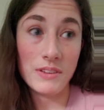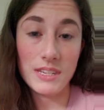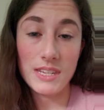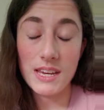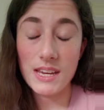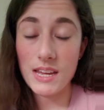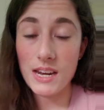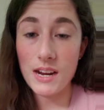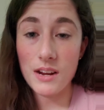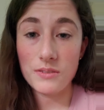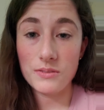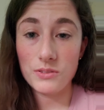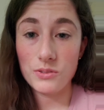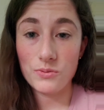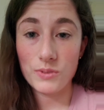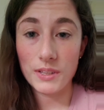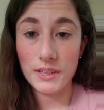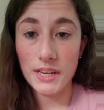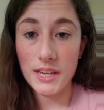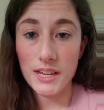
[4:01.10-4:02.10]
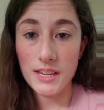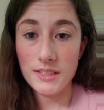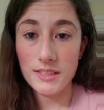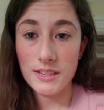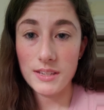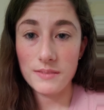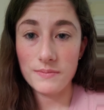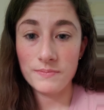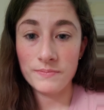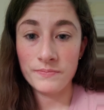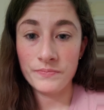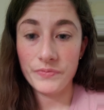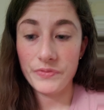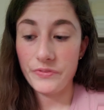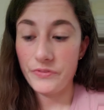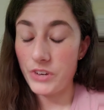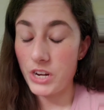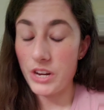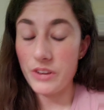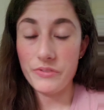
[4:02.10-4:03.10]
it taken out. It's really easy.
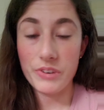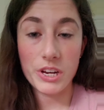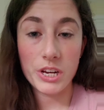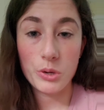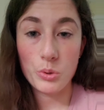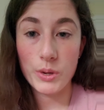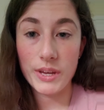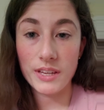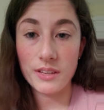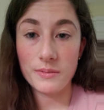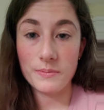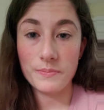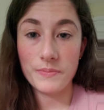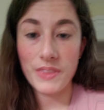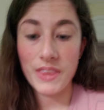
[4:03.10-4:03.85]
Very, very quick.